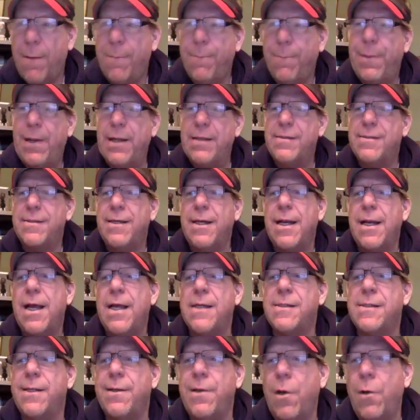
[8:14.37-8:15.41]
Penn State
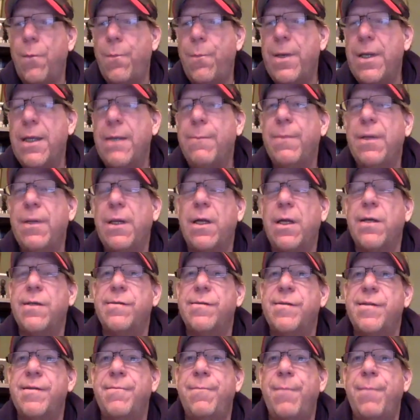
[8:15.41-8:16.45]
has an opening because
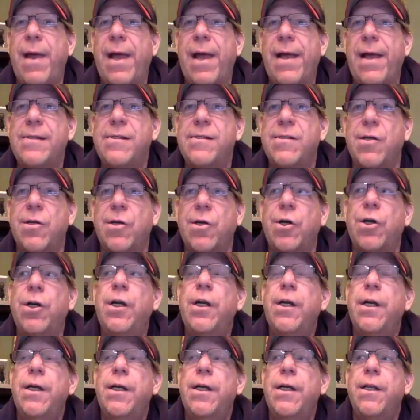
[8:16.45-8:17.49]
Tim Banks, their
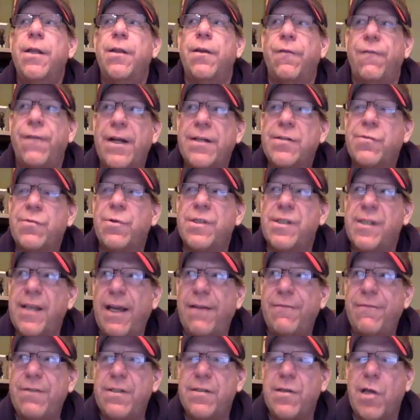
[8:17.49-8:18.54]
veteran
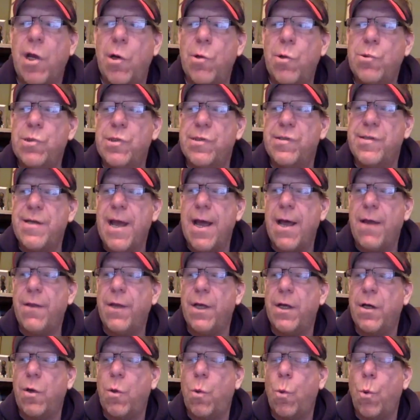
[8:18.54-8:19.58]
safeties coach, is now
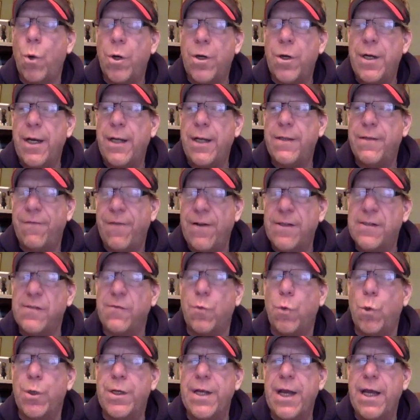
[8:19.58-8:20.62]
the defensive
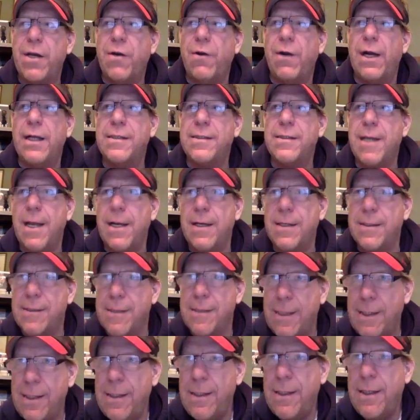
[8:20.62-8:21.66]
coordinator at
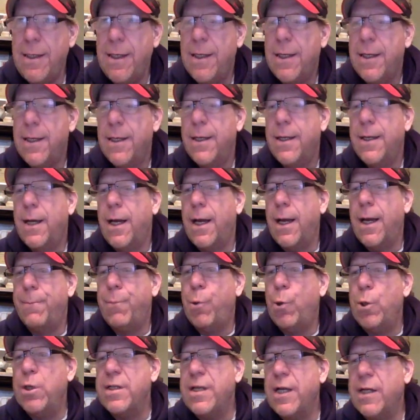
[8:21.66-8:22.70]
Tennessee.
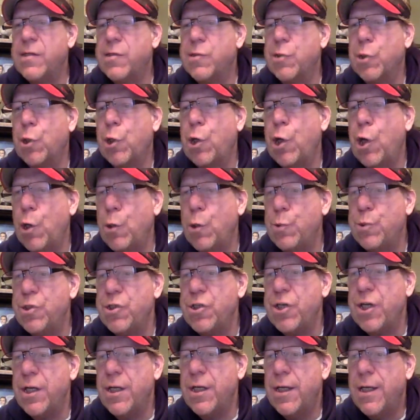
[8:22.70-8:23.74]
Poindexter
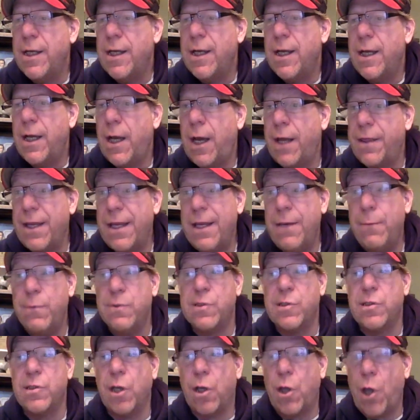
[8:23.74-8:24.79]
coached. I think he
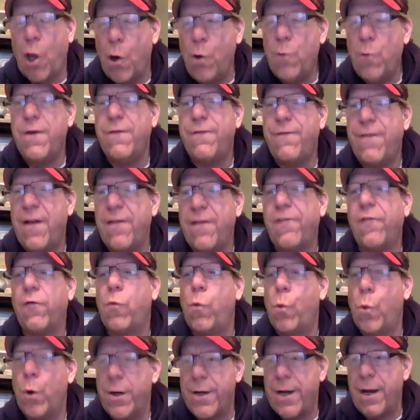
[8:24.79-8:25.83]
was the co-defensive
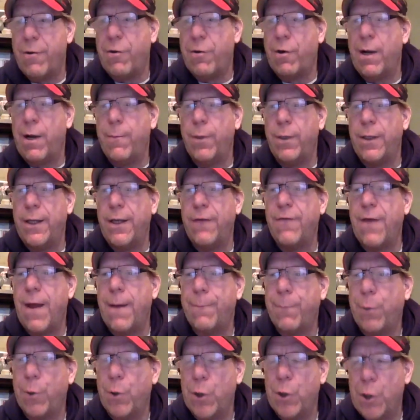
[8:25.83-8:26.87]
coordinator, I believe,
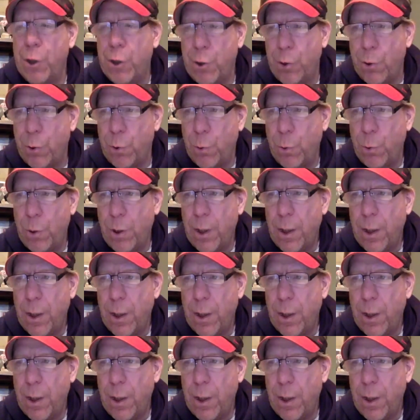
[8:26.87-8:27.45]
at Purdue,